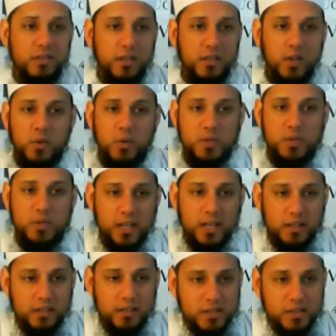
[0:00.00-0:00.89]
always
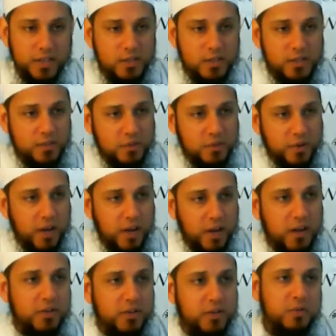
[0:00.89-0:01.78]
had this sense of
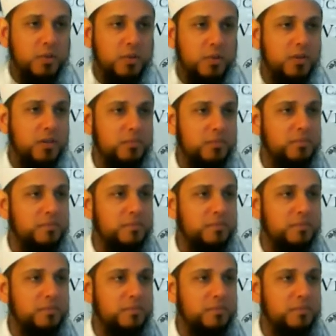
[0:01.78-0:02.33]
gratitude about him.